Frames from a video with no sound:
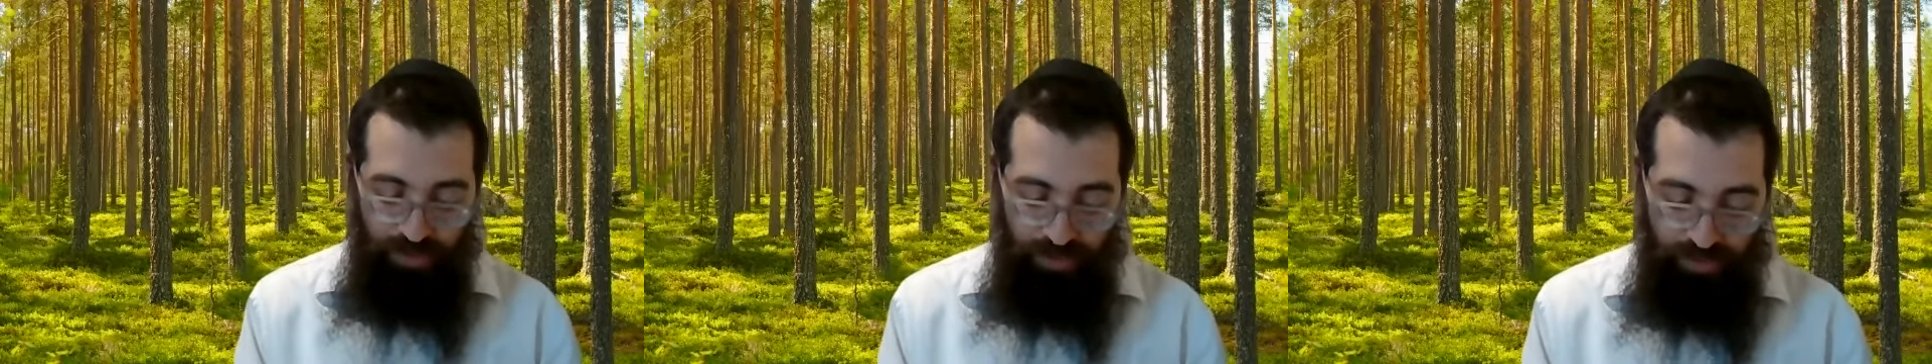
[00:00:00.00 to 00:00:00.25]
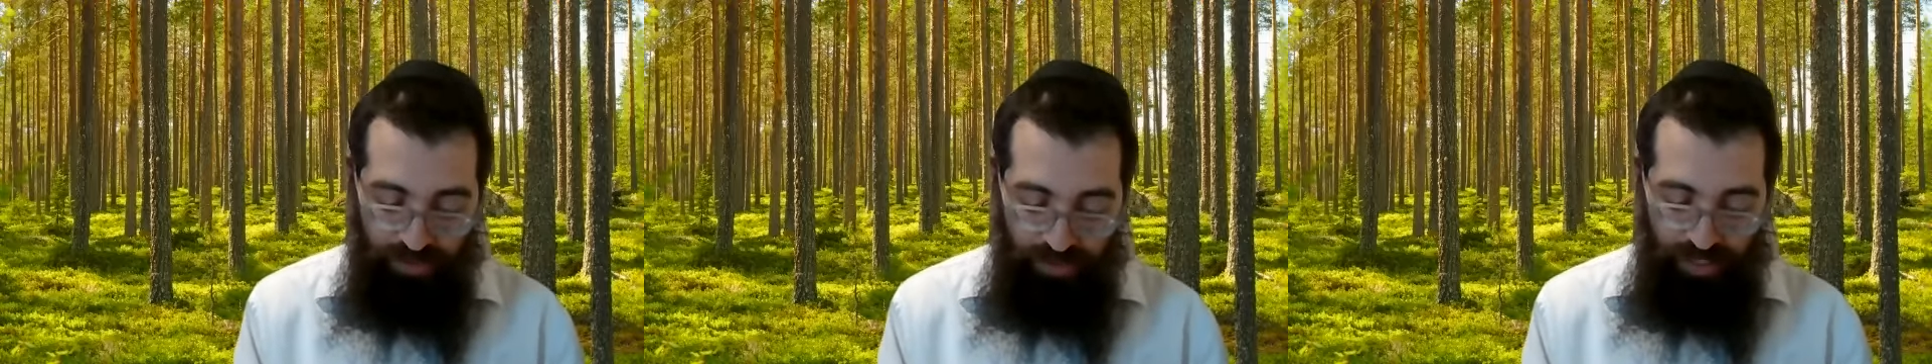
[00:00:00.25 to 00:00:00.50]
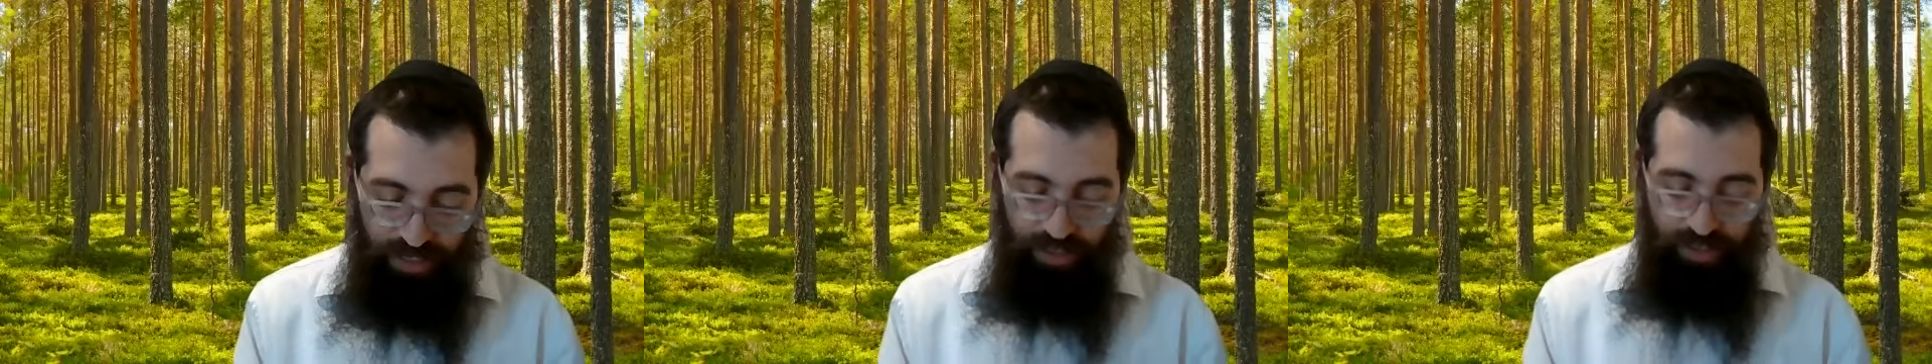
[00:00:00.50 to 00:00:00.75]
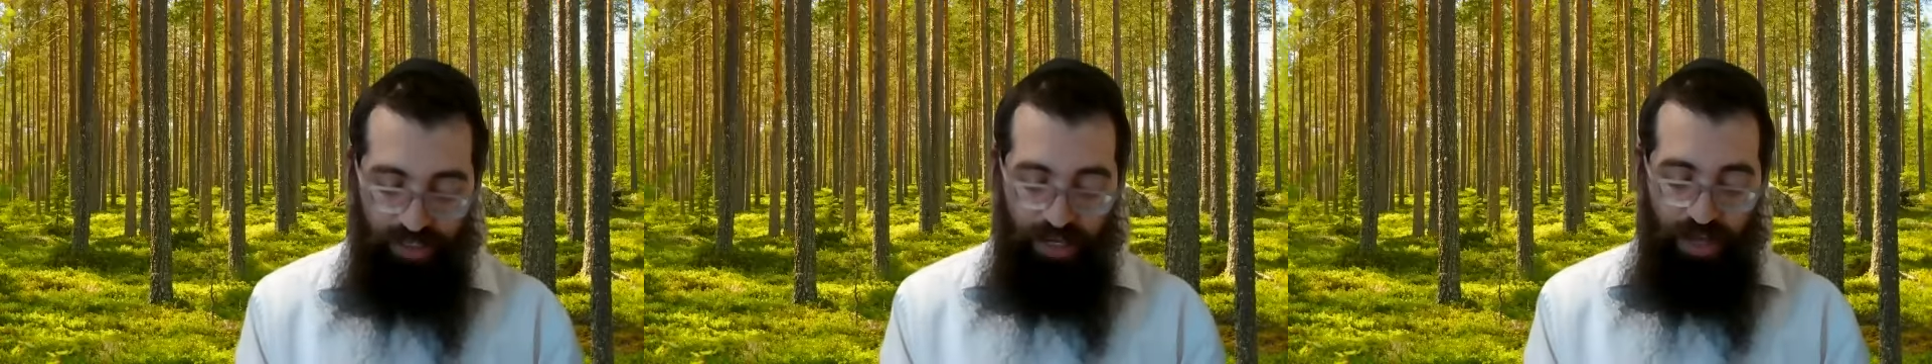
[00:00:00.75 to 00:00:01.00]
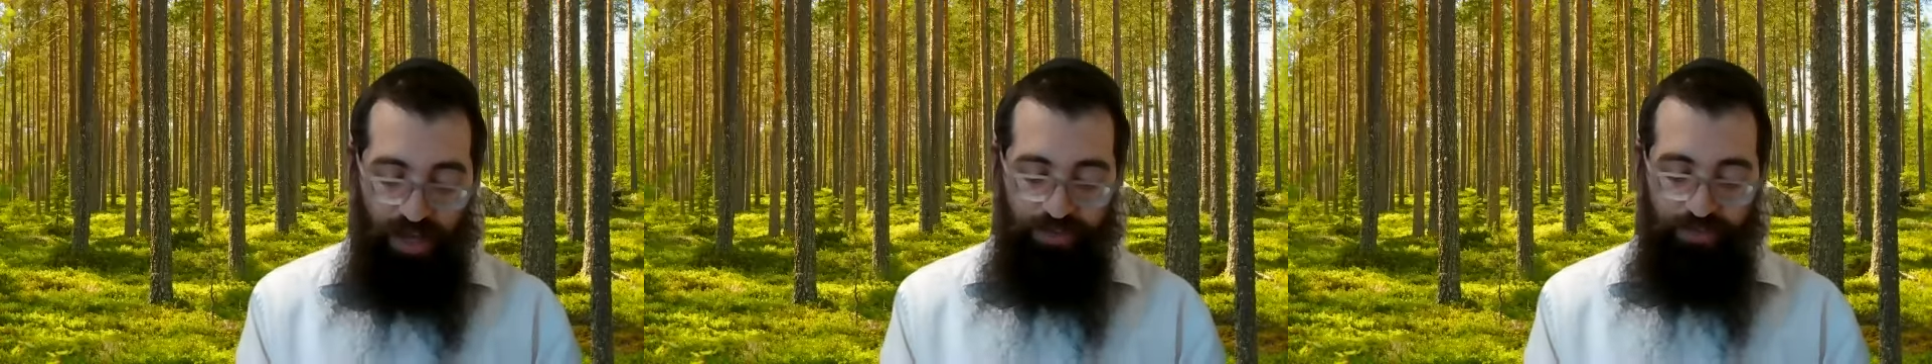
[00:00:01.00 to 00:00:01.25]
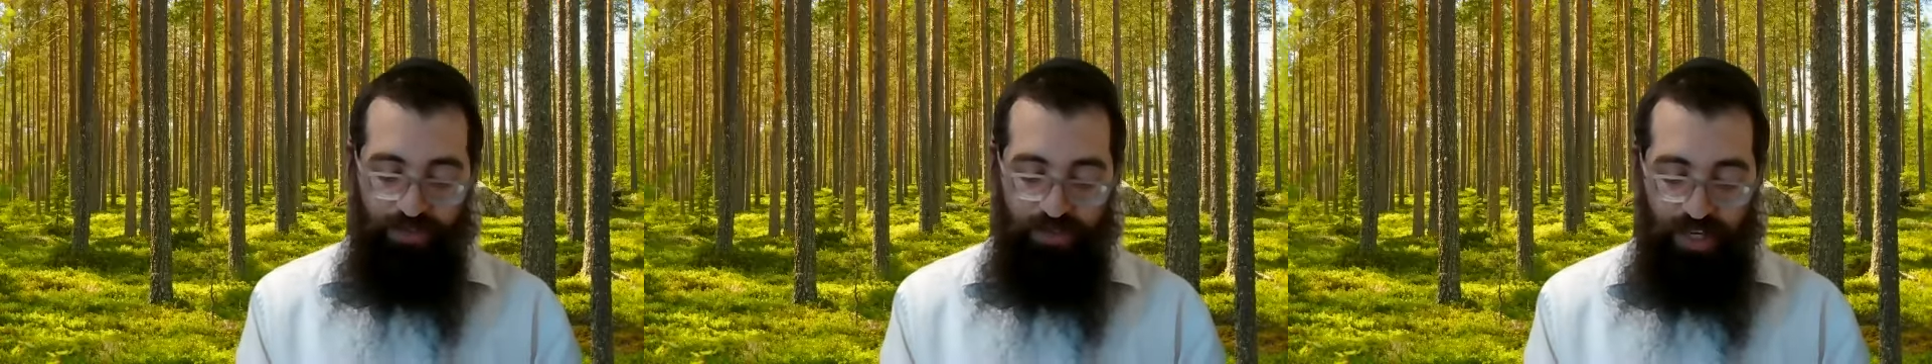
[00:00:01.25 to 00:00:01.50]
So then you can
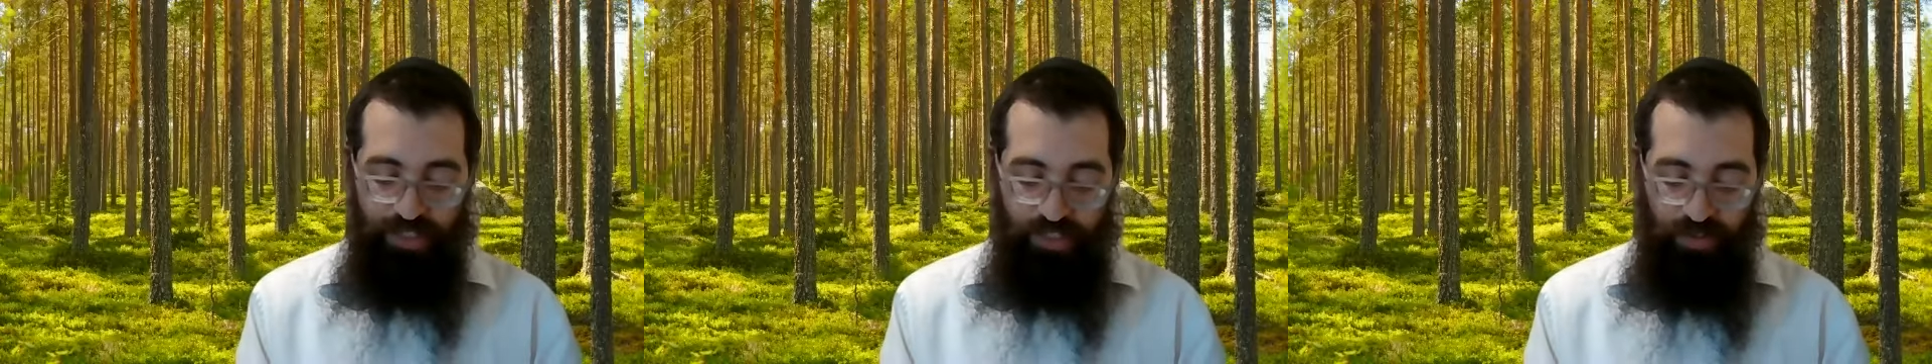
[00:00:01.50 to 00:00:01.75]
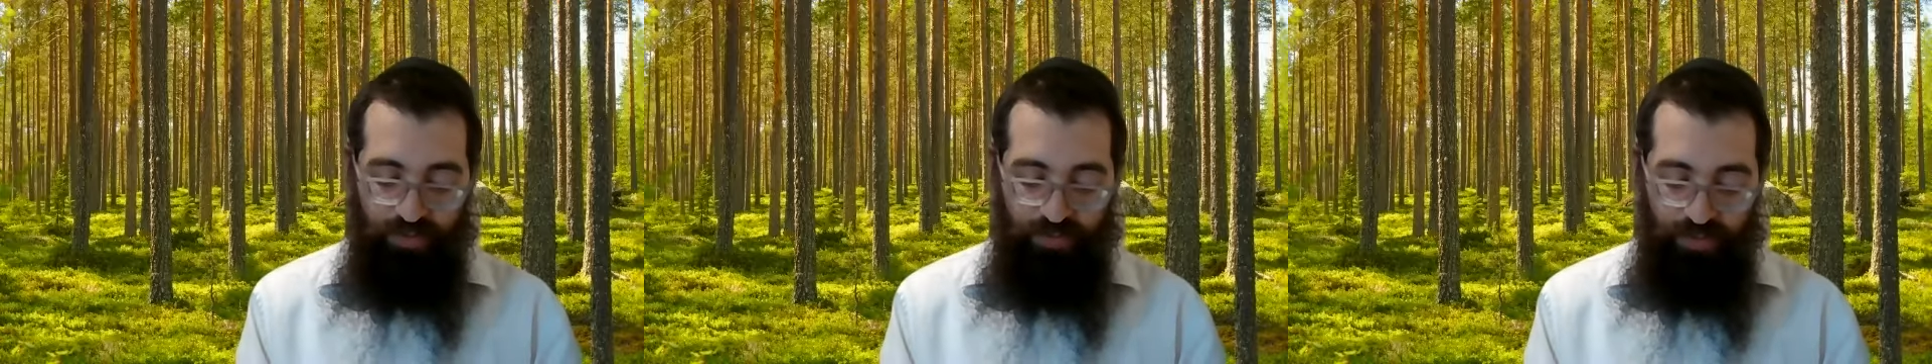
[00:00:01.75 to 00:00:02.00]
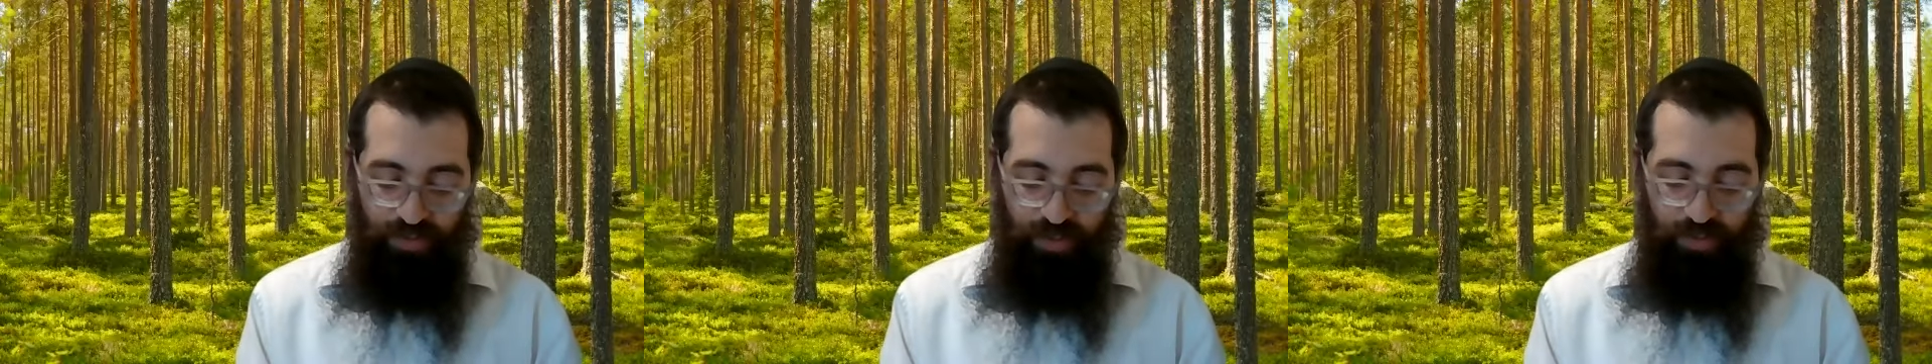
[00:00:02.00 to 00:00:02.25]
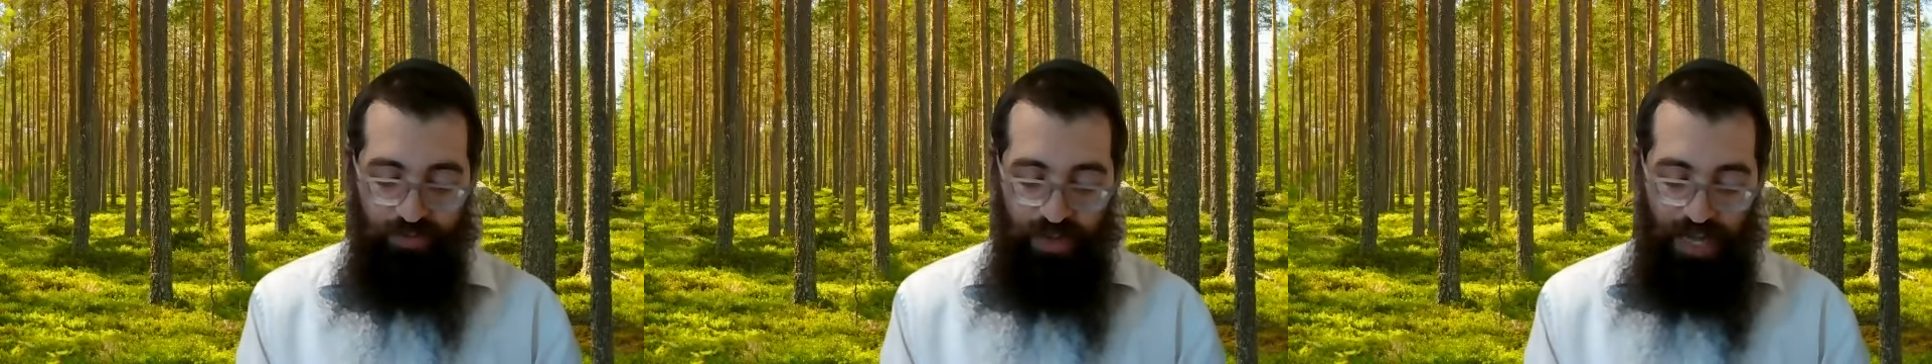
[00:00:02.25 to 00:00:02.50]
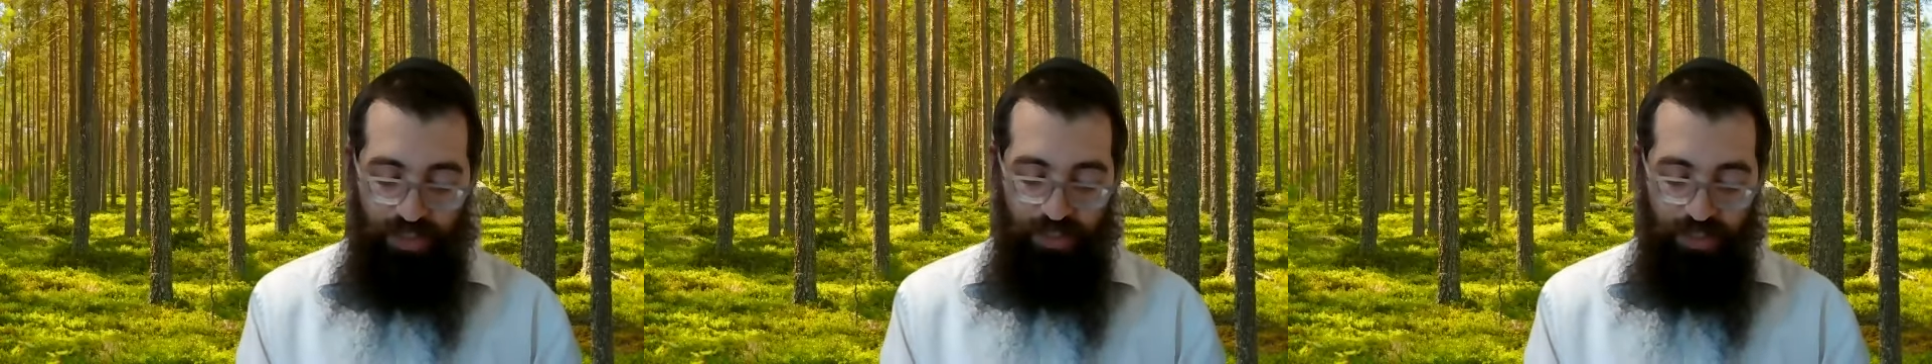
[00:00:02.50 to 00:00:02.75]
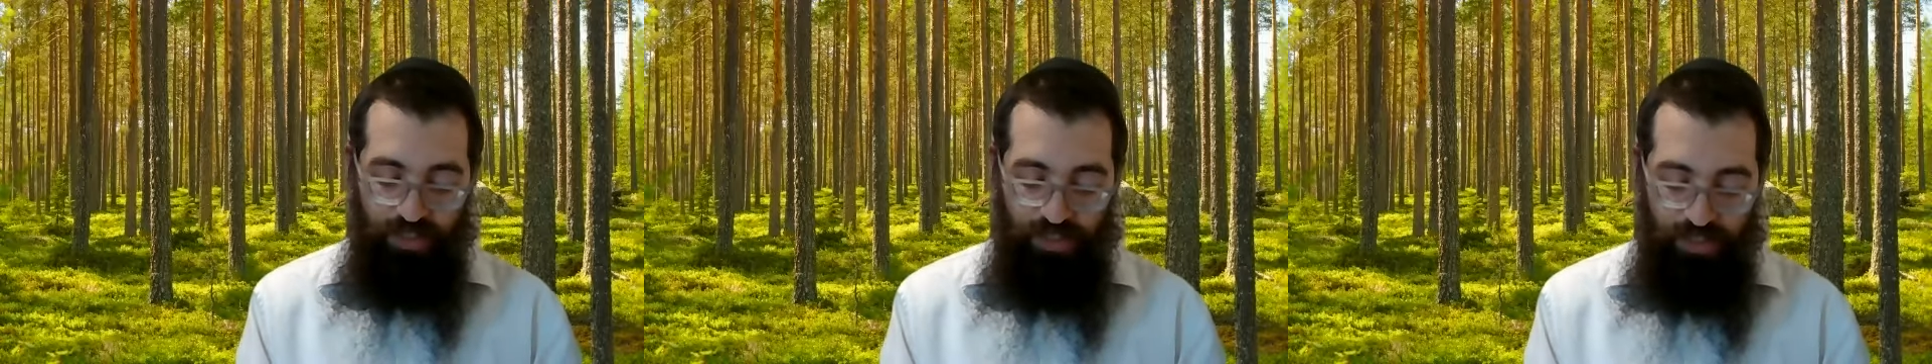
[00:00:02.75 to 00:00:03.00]
have the idea of
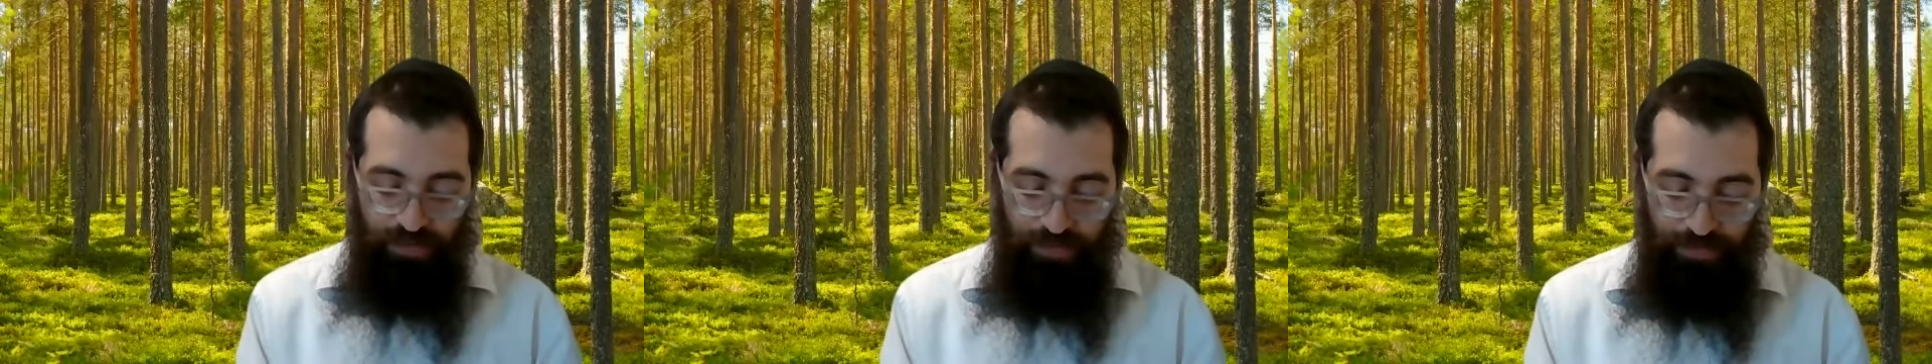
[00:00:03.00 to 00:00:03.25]
others.